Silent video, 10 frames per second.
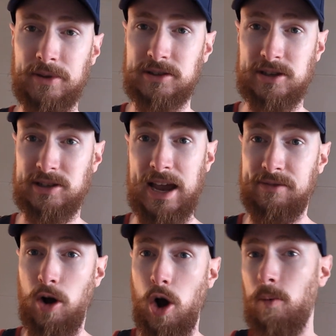Just because I
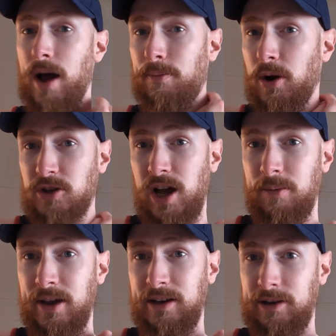have all my books
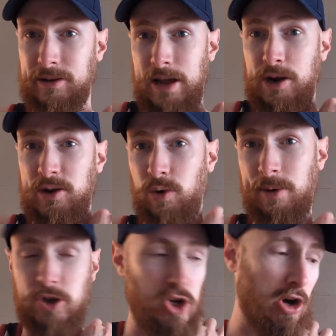on me and I don't have to worry
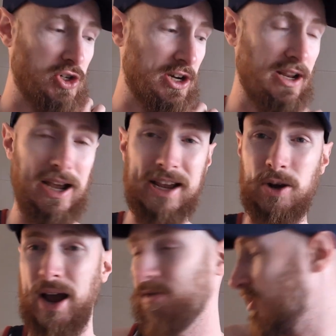about charging it. I
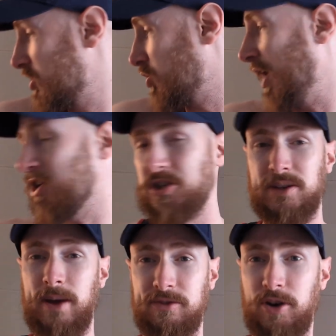don't have the distractions
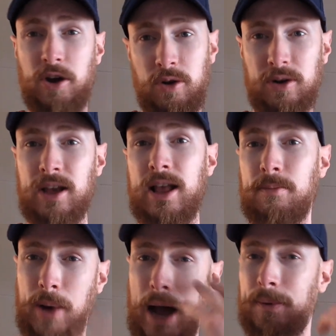of my phone,
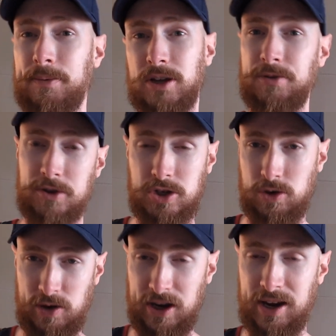pop-ups on the
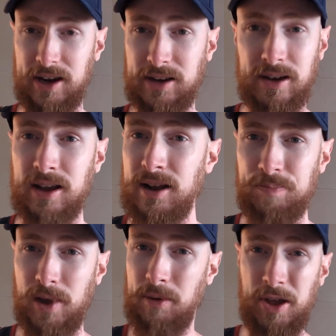screen,
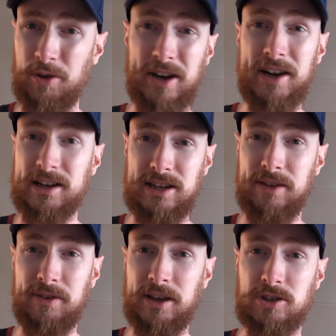other
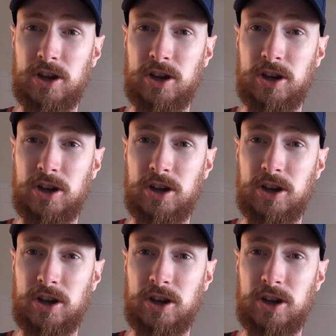connectivity.